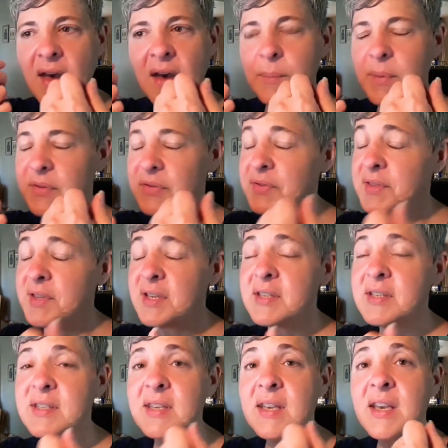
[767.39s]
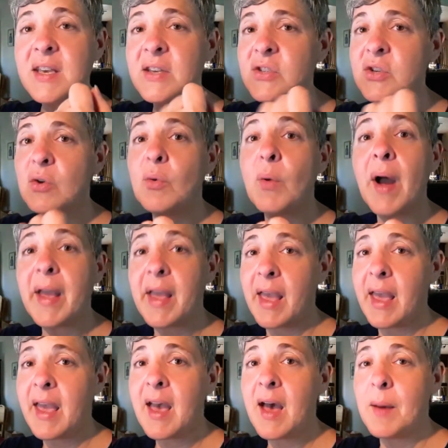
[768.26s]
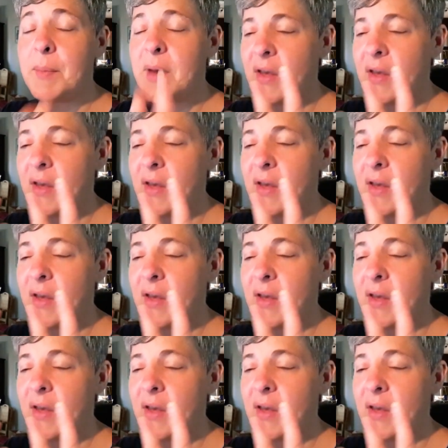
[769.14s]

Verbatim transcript: but this is who I am.